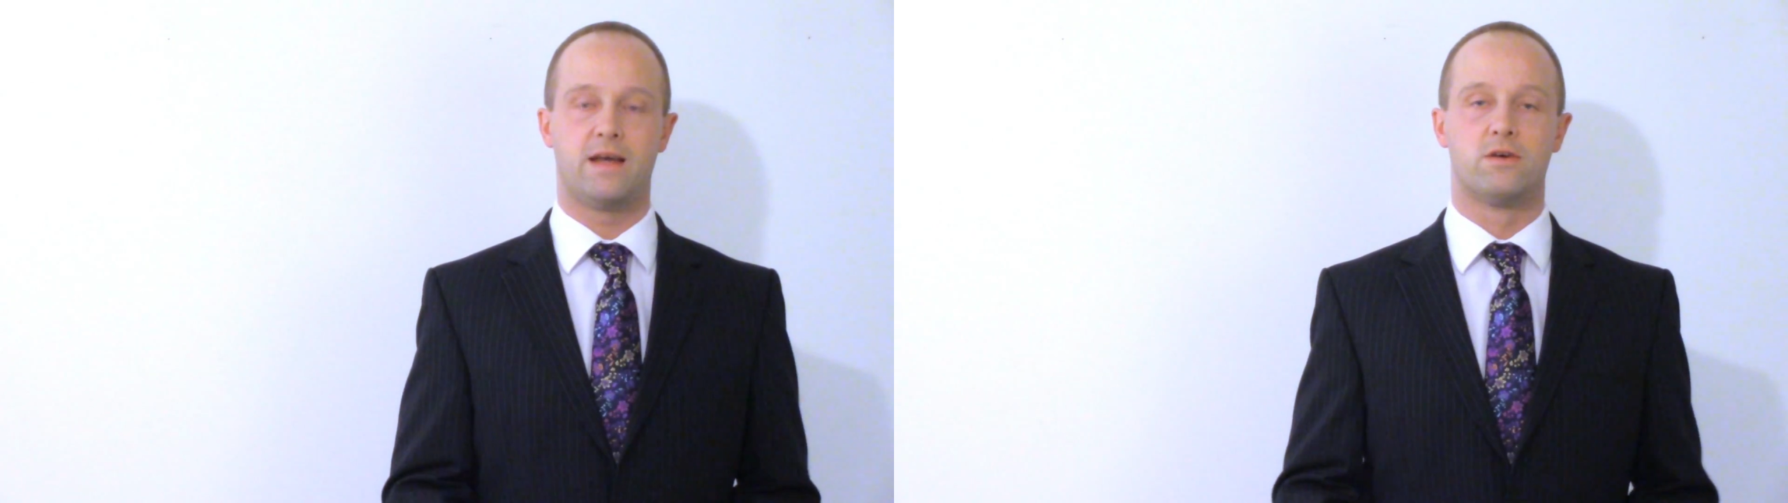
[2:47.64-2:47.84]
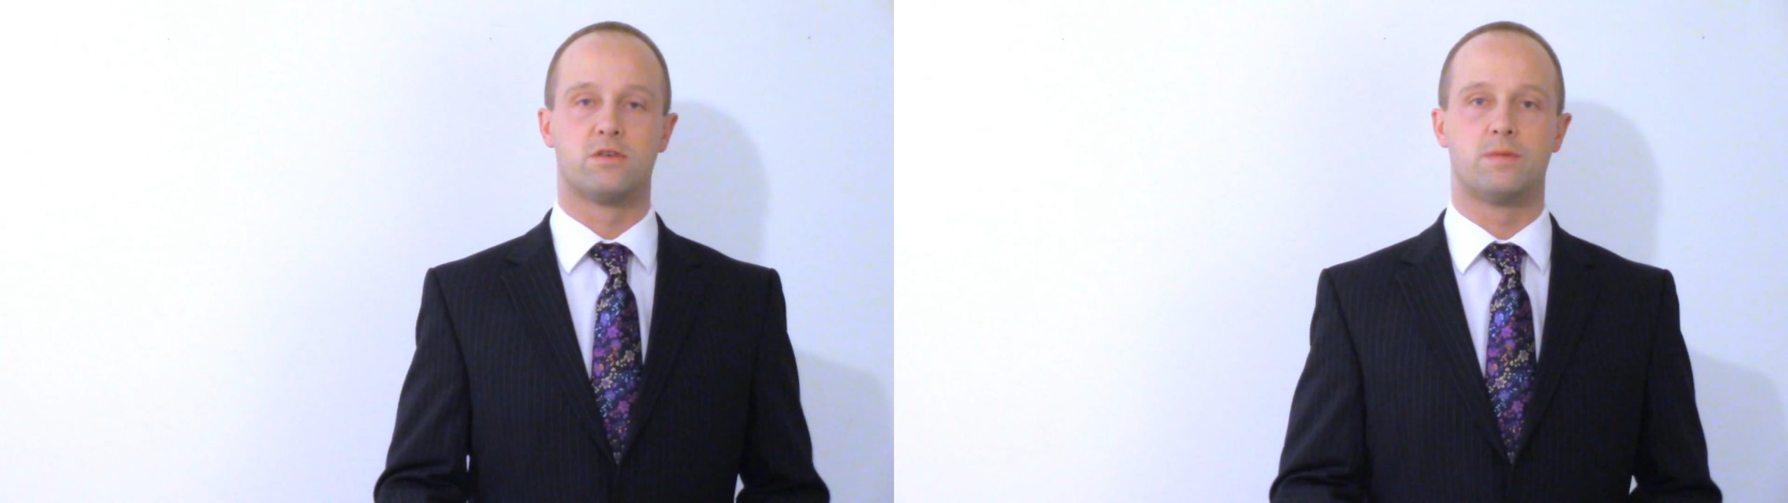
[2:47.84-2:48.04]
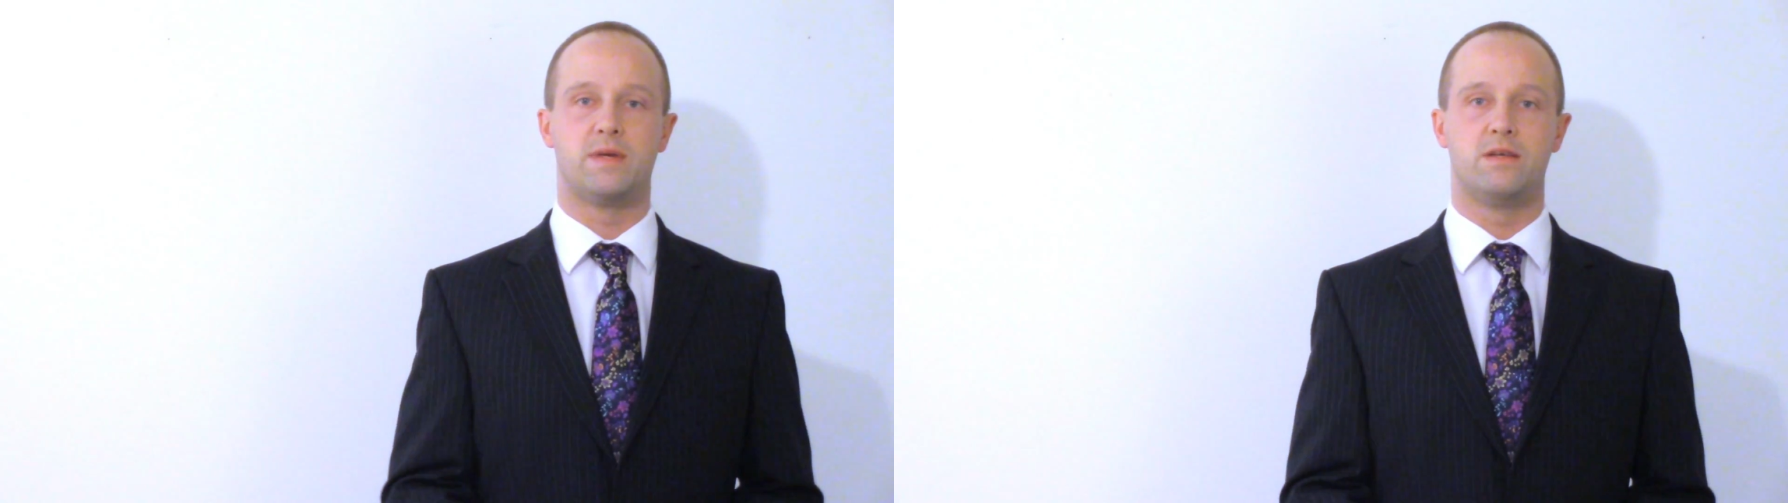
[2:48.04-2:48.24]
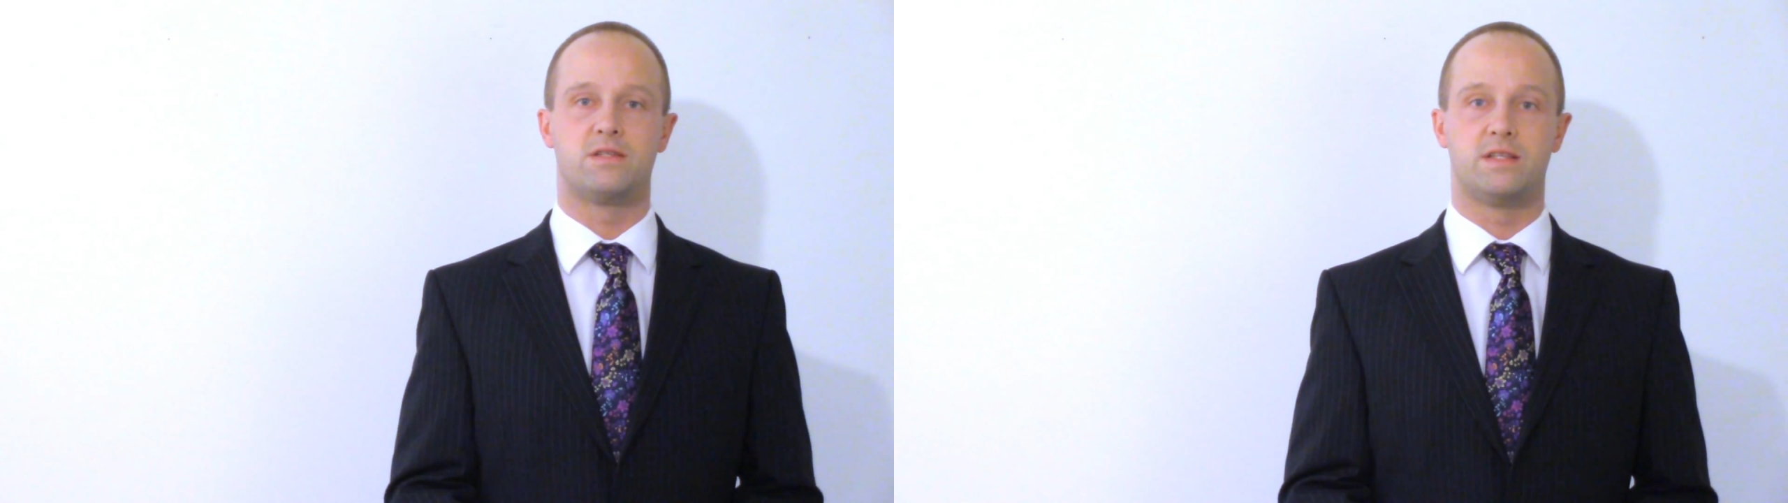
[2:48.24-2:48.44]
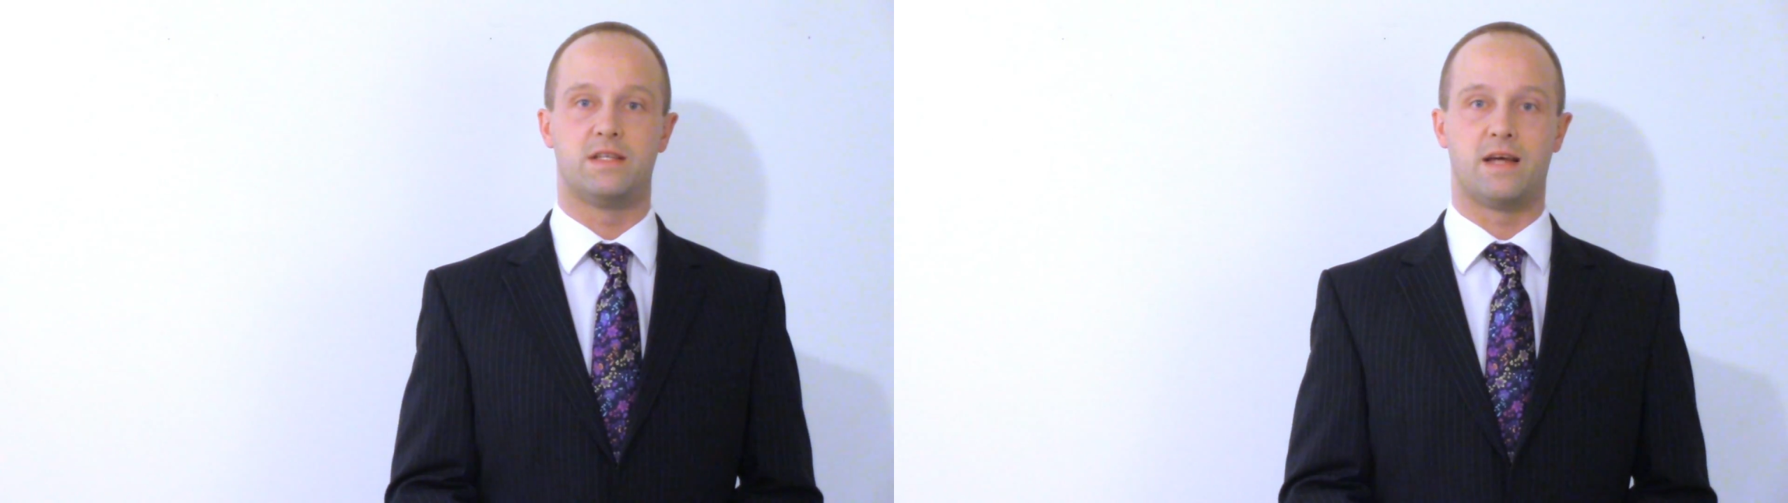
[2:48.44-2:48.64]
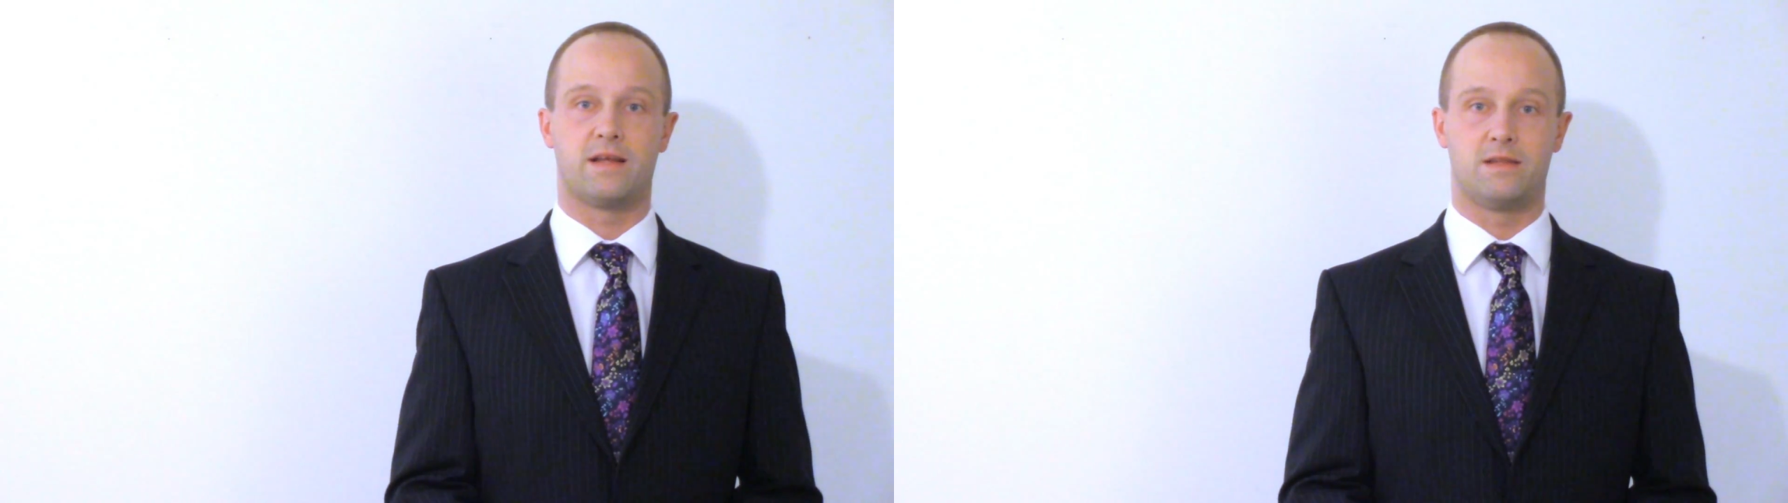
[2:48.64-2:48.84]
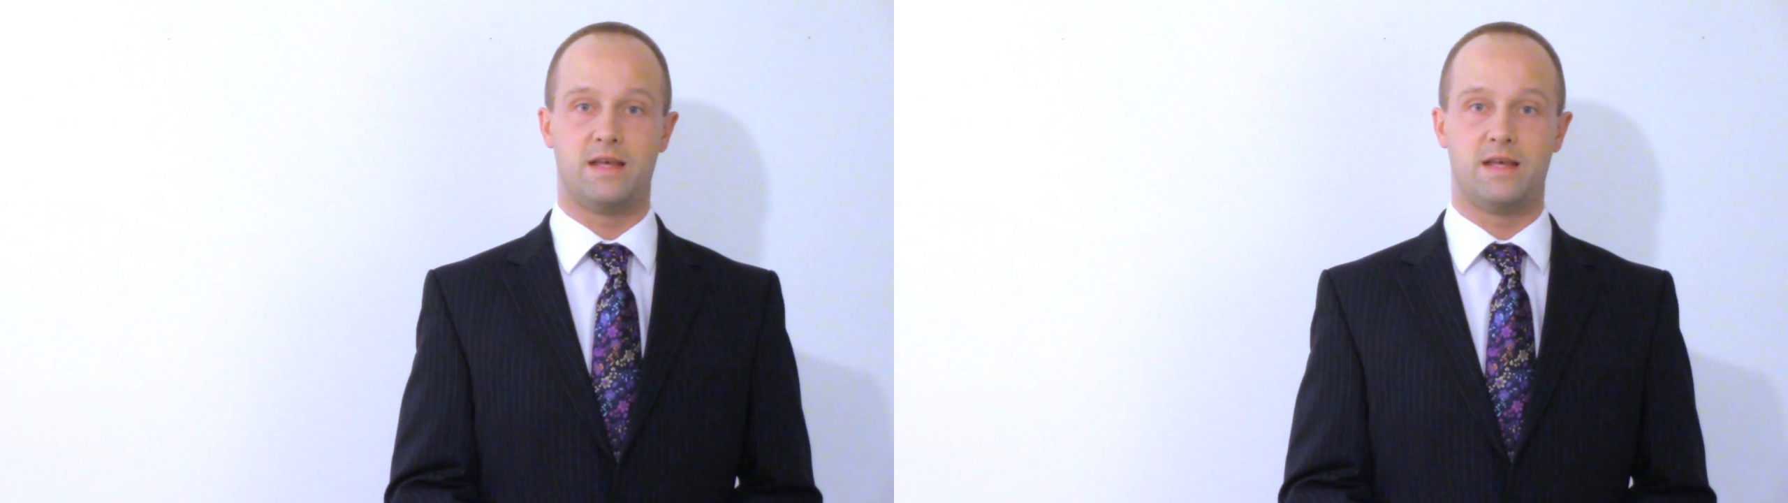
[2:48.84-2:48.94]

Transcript: It can also be used to detect